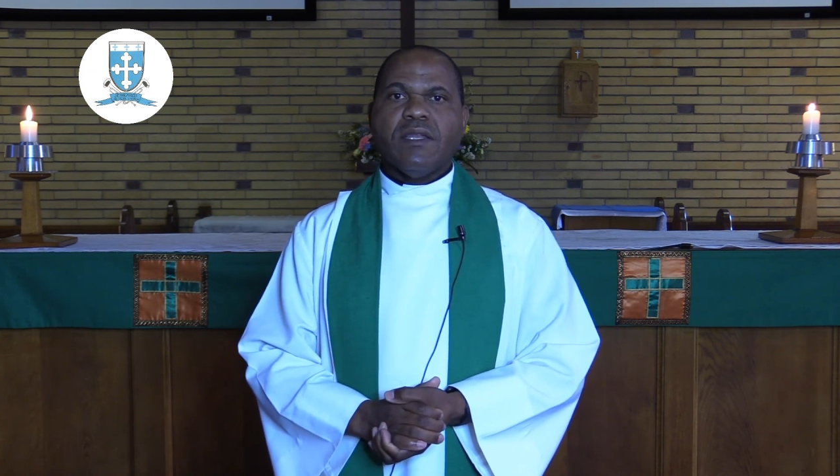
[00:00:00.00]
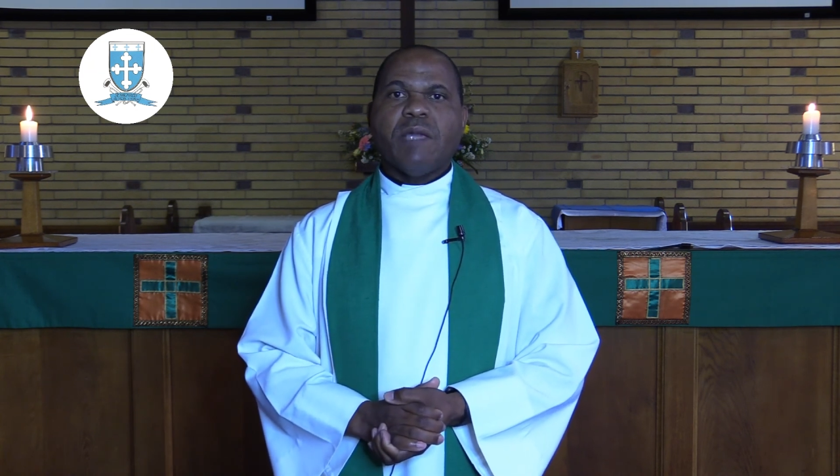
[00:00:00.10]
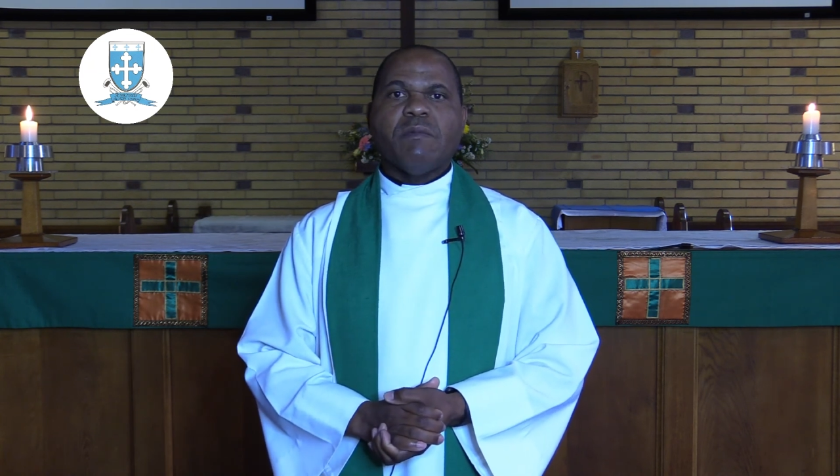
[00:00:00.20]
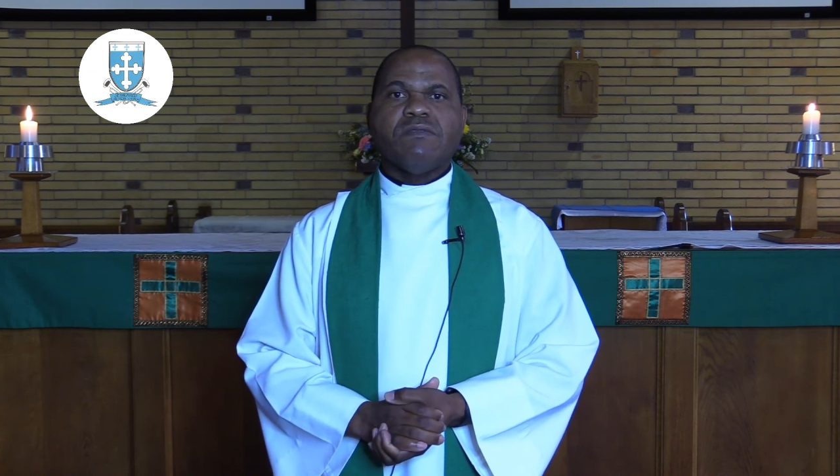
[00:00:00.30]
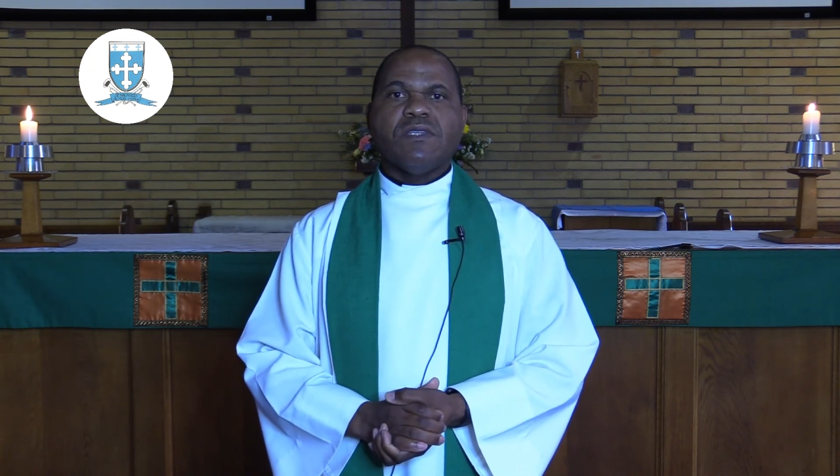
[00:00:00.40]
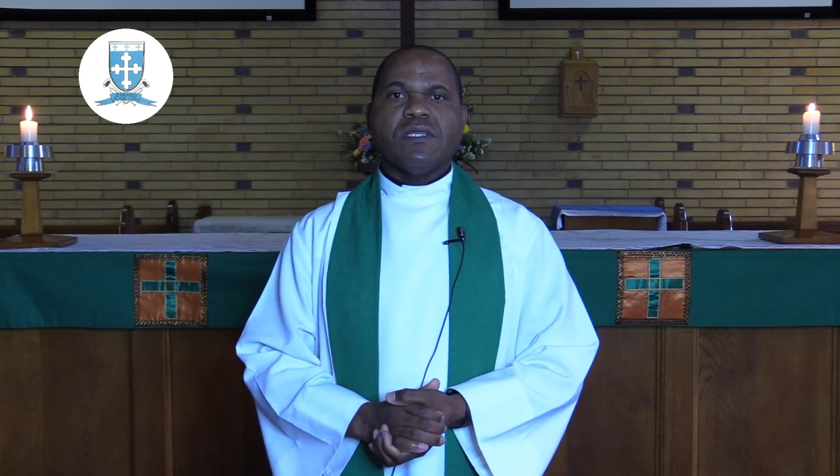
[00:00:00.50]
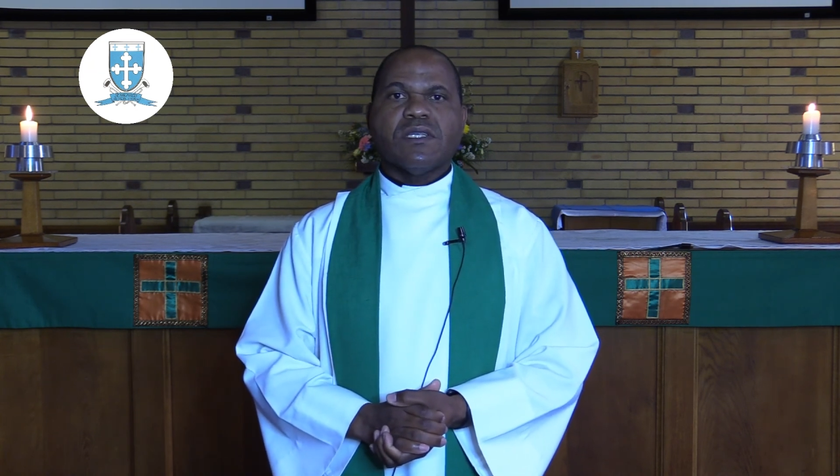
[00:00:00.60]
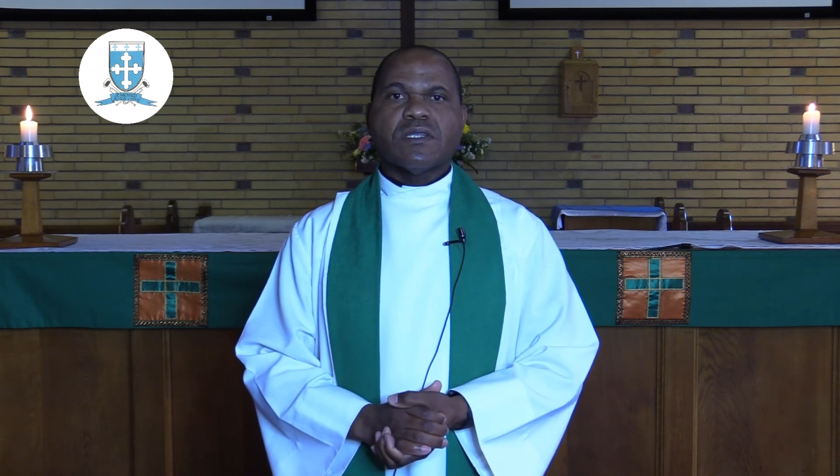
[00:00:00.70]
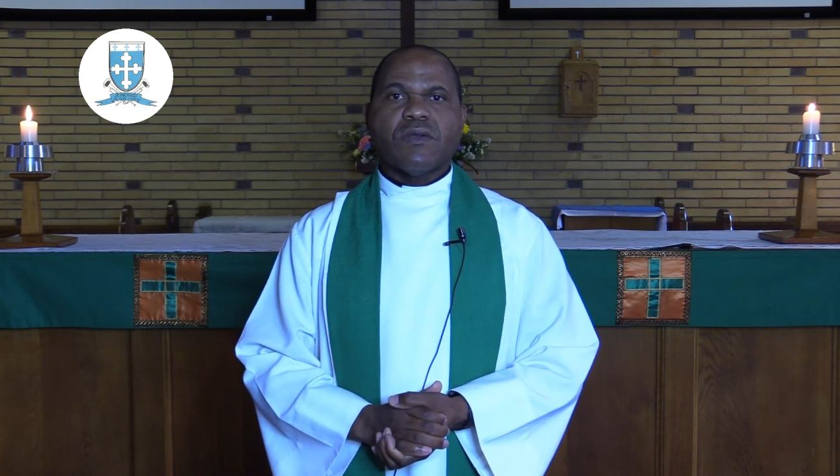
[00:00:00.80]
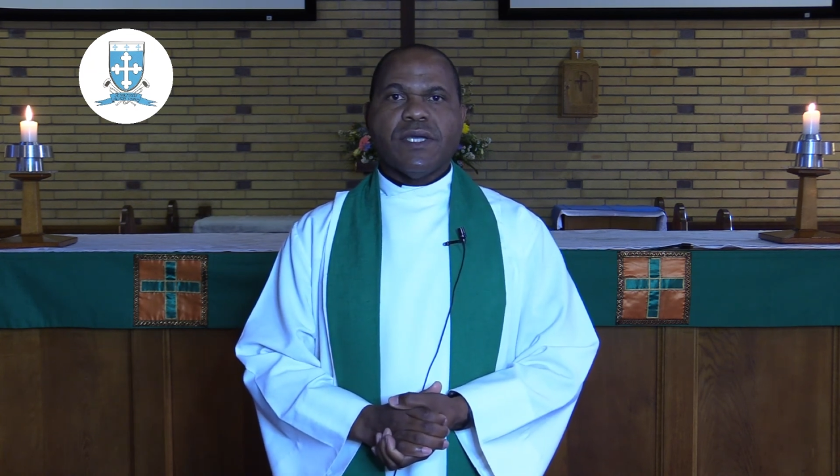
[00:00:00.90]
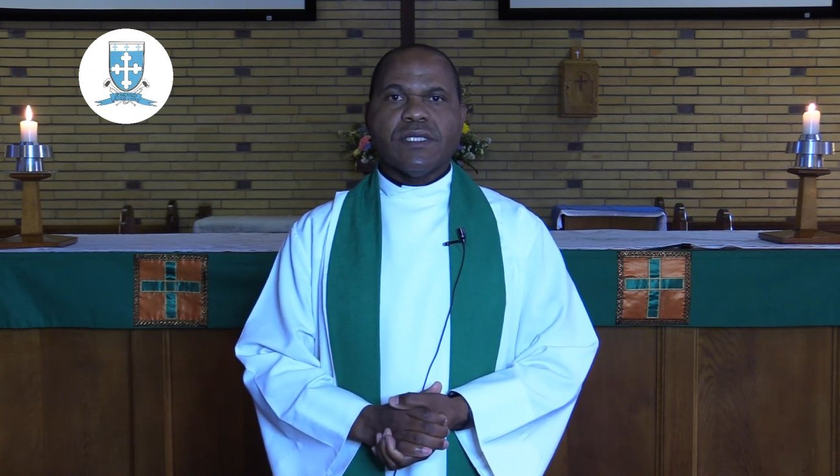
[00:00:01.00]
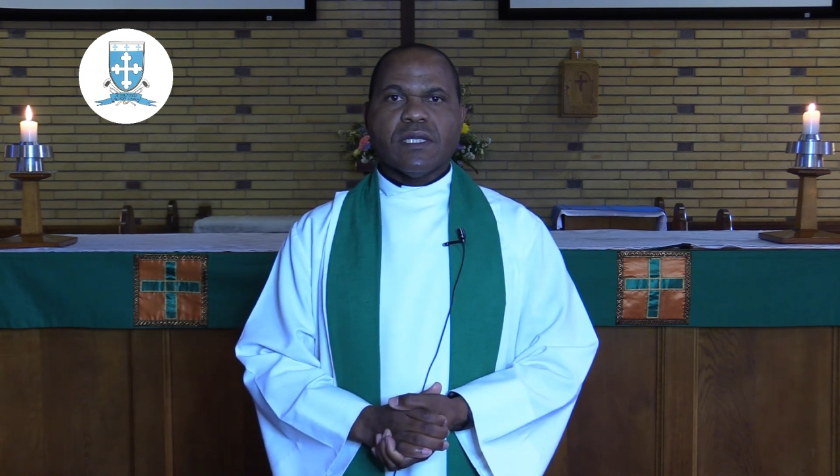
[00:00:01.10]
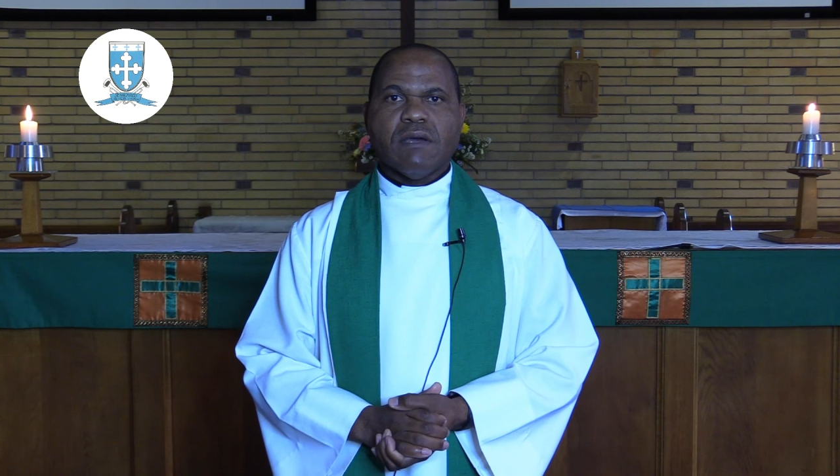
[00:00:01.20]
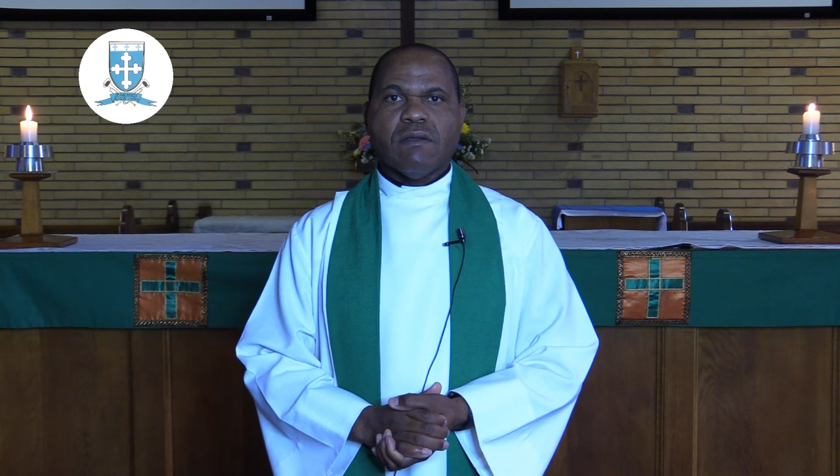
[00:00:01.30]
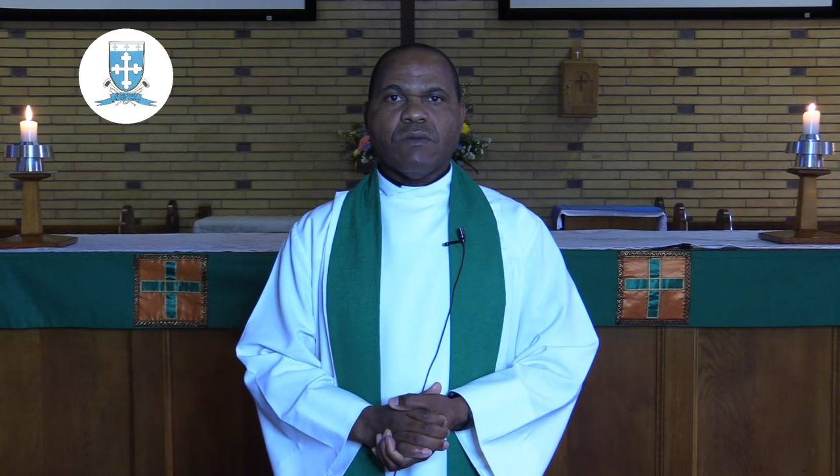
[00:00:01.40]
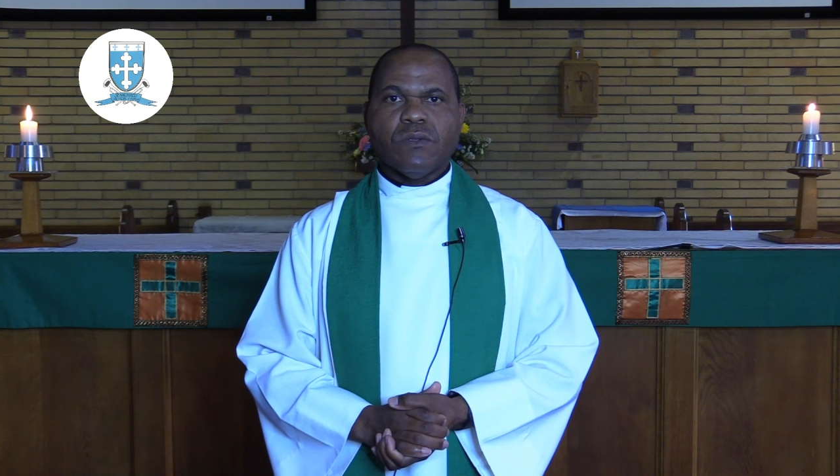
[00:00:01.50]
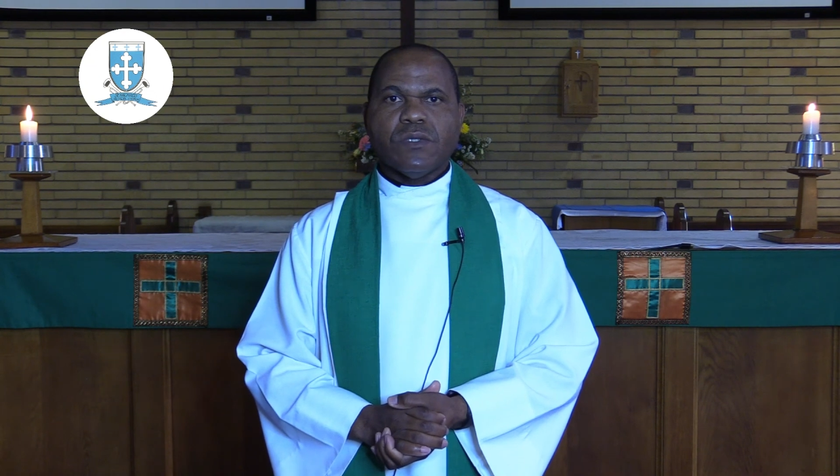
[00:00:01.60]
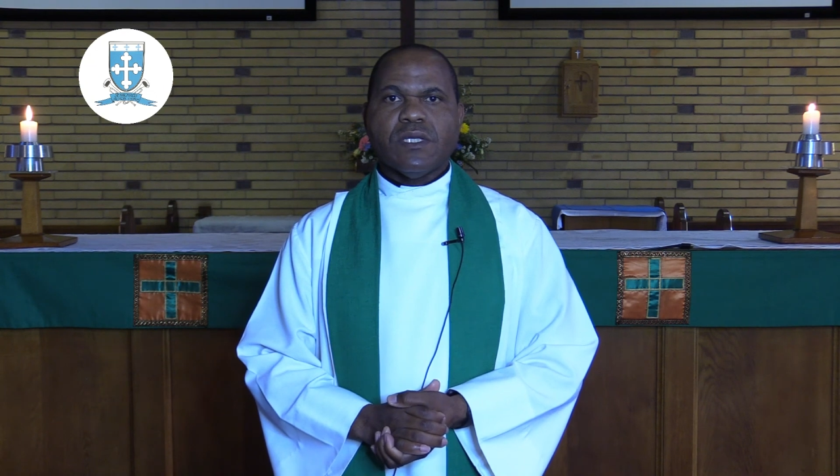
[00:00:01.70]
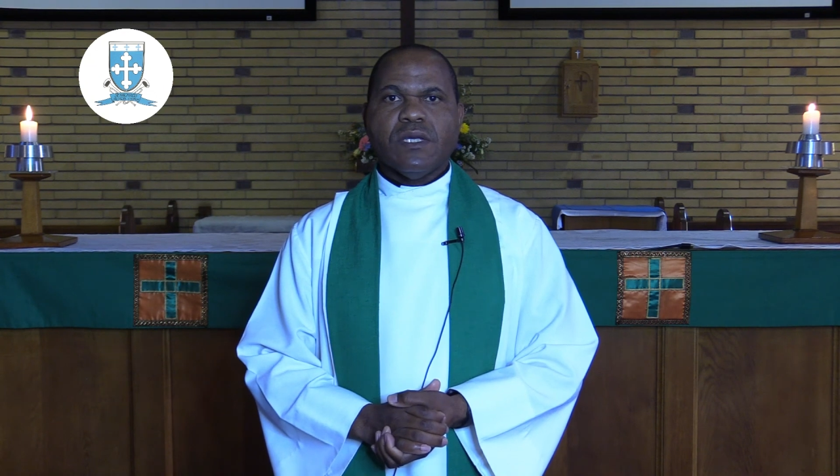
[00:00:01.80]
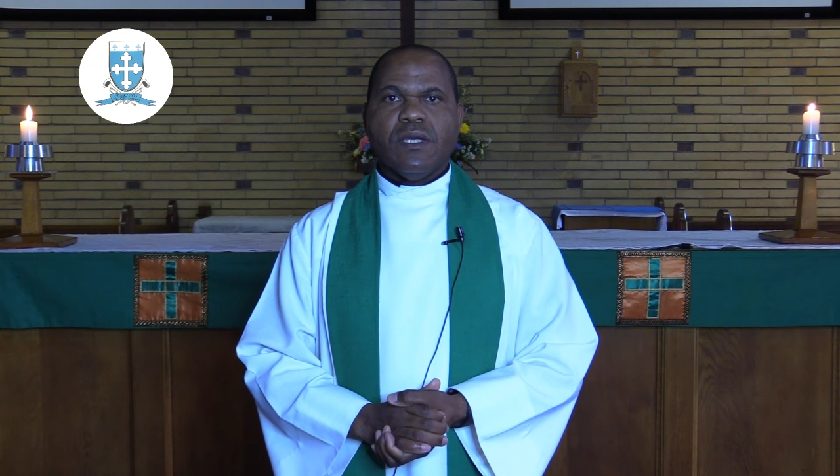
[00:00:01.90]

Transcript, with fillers: name of Jesus Christ our Lord.